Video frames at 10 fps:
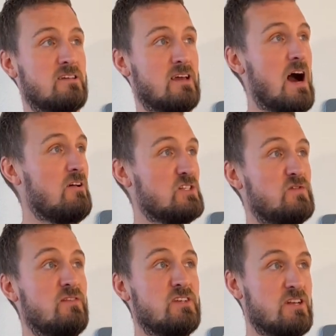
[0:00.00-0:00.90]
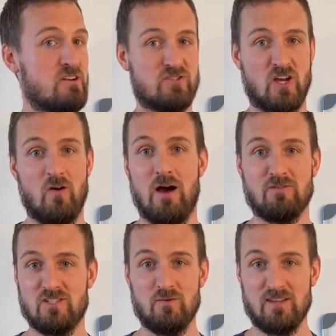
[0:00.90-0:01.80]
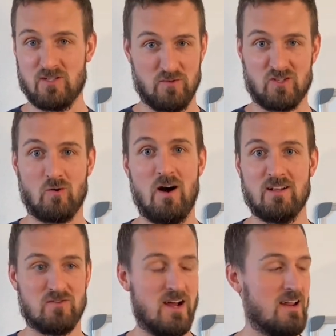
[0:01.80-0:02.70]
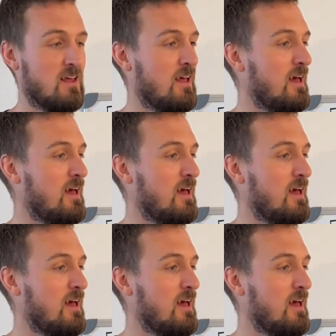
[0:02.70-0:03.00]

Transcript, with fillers: to college 15 years ago, I was doing this with squats, right?